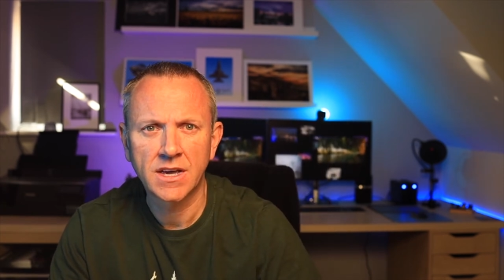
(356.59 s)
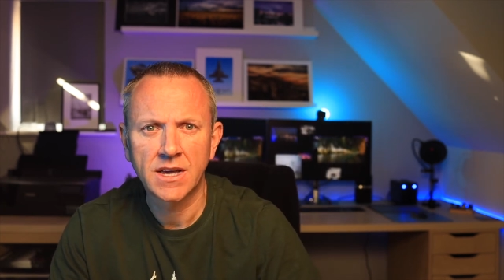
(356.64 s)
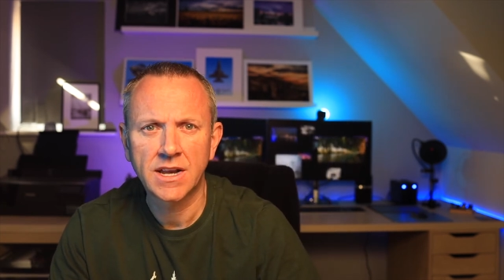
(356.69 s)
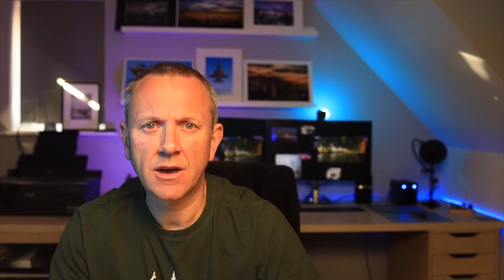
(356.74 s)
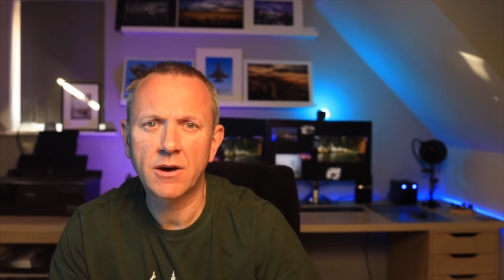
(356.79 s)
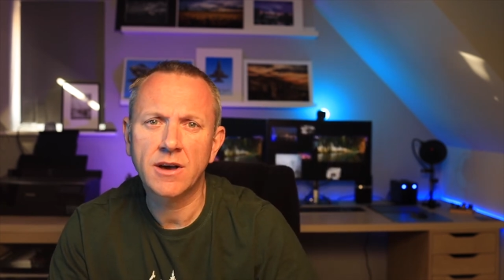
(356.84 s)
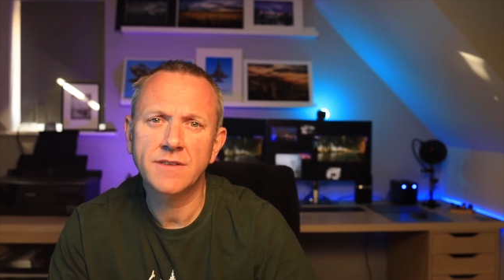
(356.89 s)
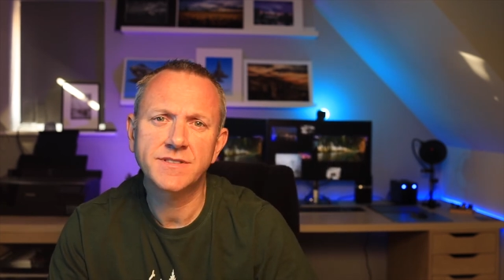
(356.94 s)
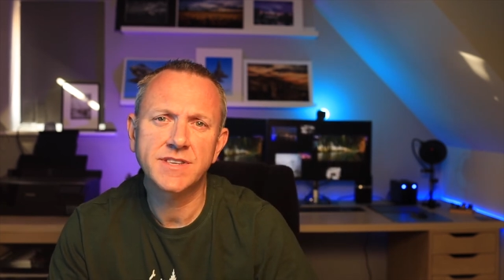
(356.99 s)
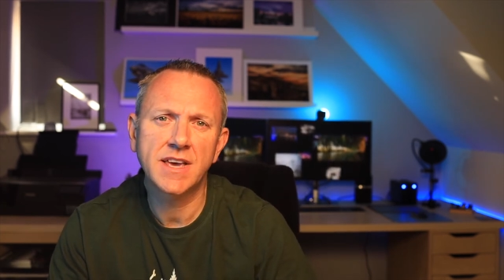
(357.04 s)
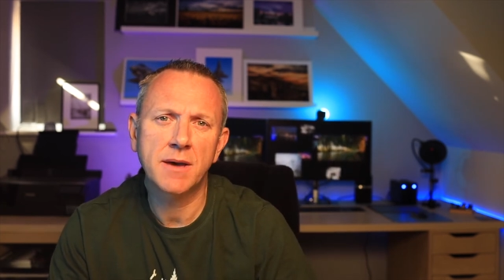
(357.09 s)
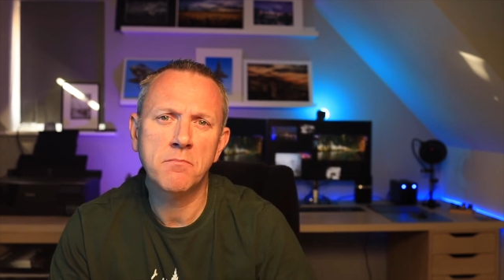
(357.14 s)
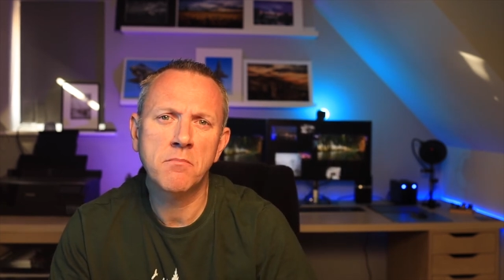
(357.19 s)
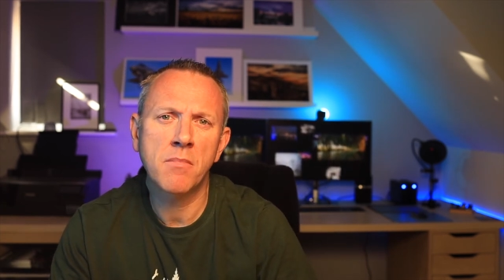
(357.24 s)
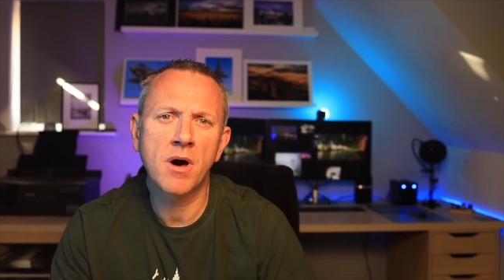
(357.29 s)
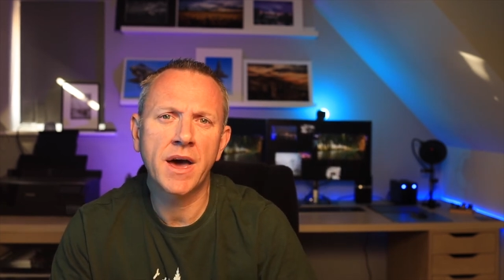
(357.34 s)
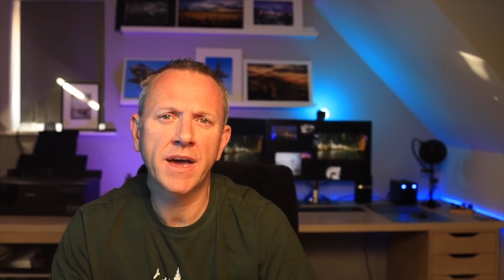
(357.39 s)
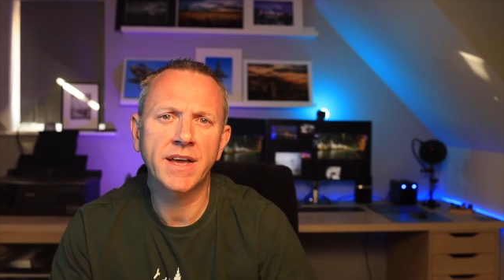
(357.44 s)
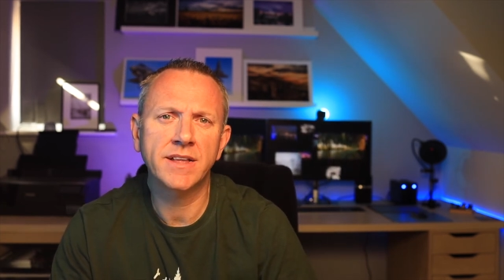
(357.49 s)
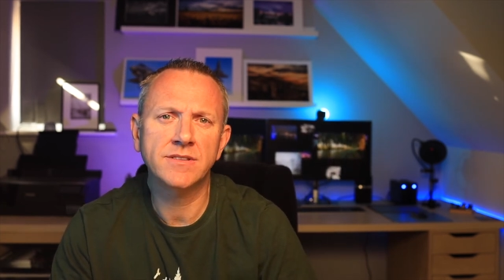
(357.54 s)
Now I've set
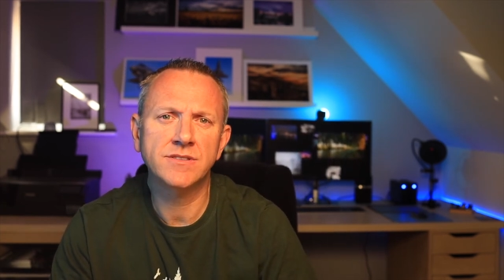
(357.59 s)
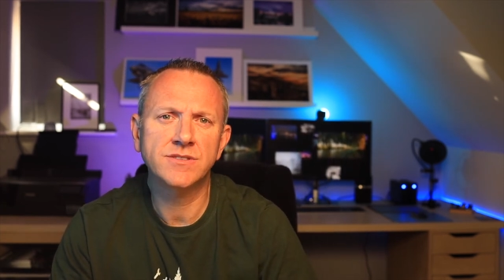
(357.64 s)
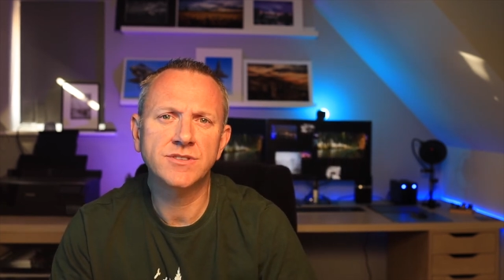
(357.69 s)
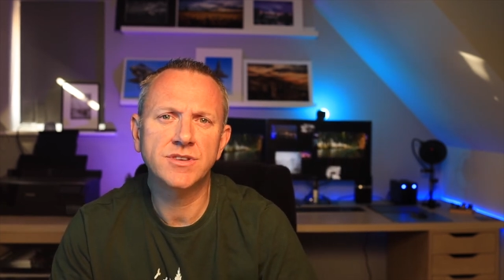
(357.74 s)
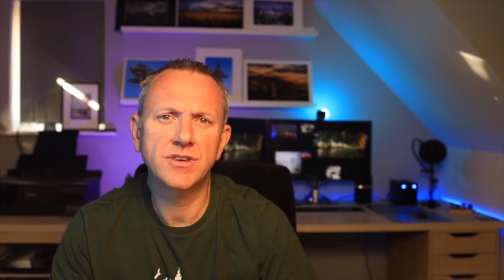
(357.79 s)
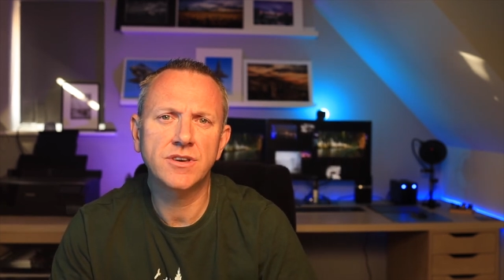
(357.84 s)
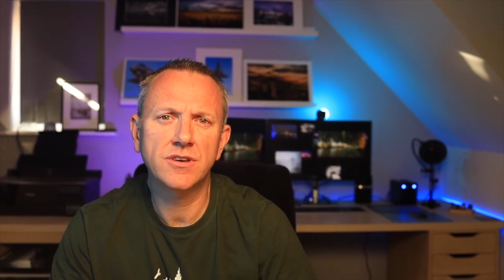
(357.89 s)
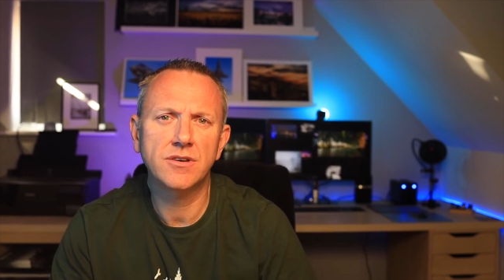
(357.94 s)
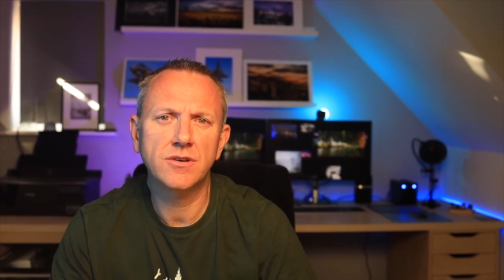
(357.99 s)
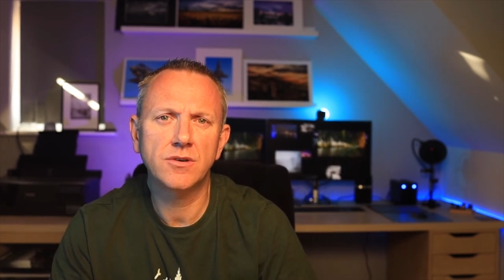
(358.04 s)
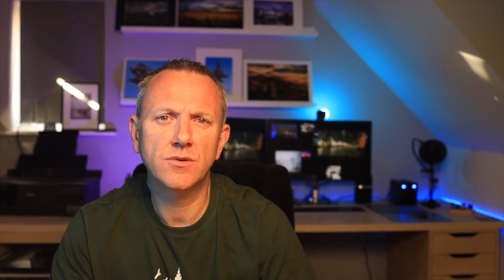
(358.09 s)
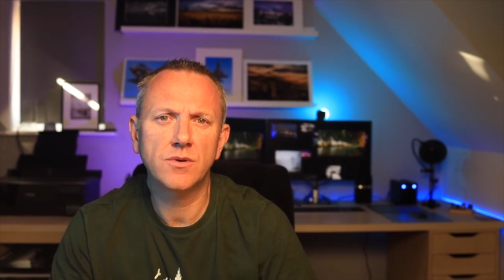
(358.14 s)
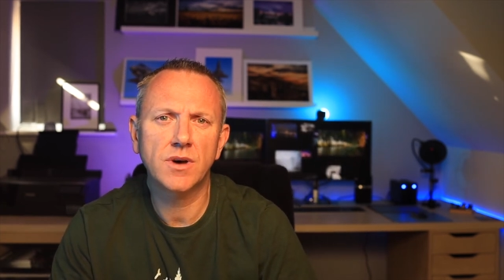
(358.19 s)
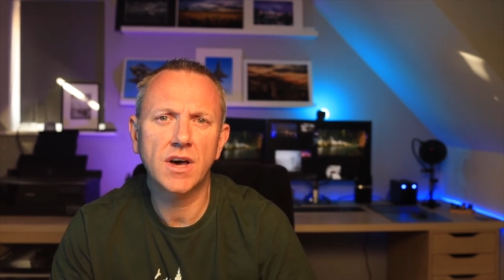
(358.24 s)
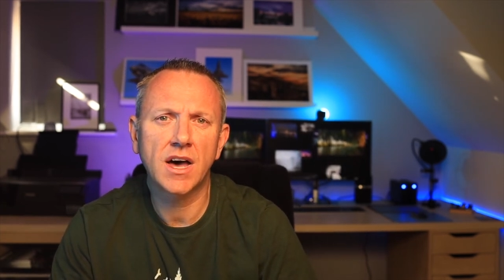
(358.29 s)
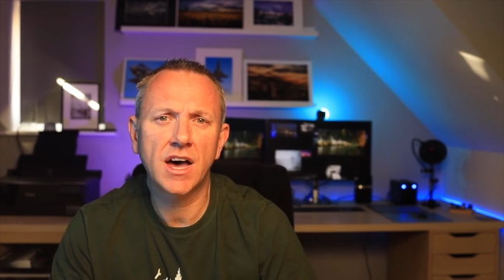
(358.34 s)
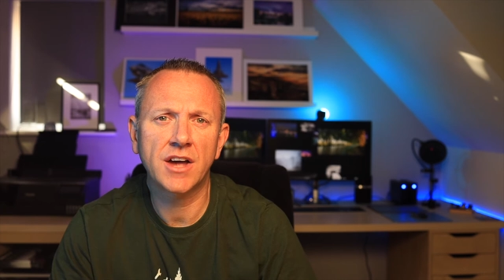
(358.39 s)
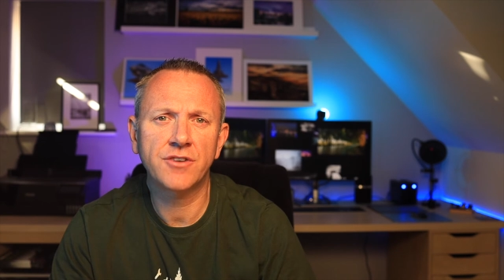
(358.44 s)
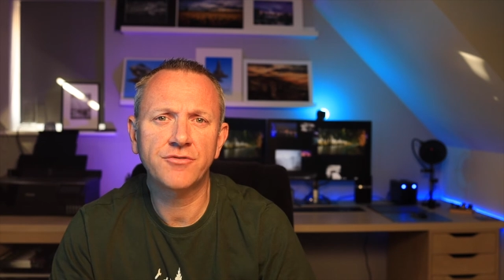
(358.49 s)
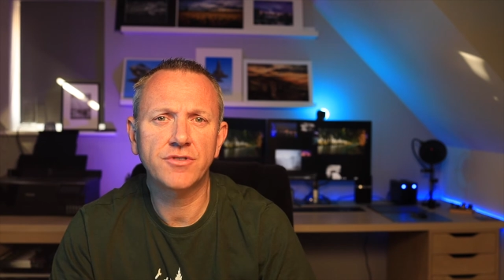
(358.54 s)
mine to
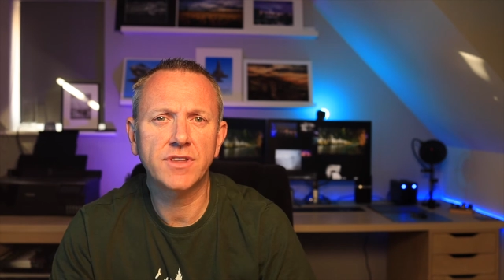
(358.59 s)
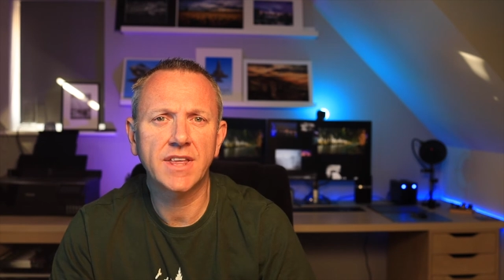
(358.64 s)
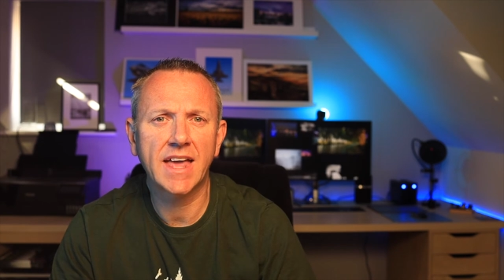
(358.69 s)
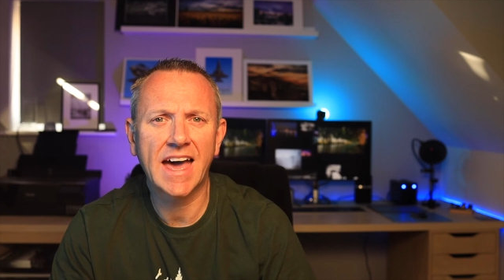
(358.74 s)
100